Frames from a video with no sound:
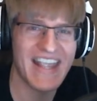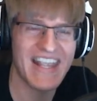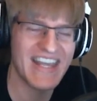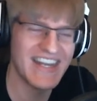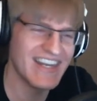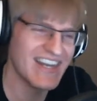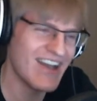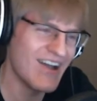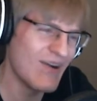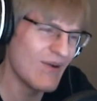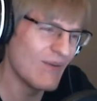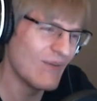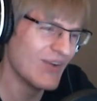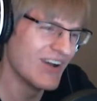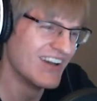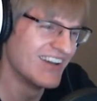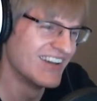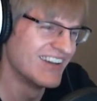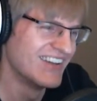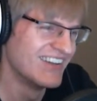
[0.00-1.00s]
you know?
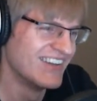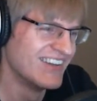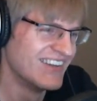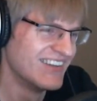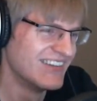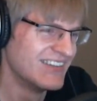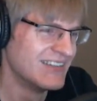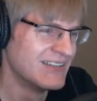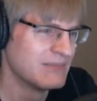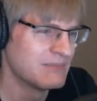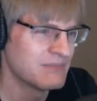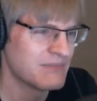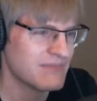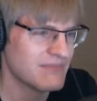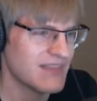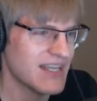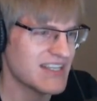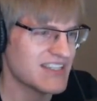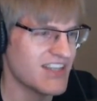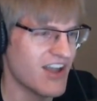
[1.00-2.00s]

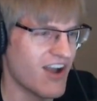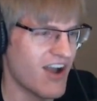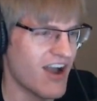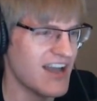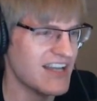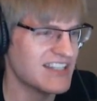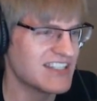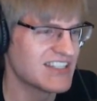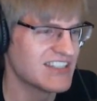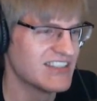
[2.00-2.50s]
It's not.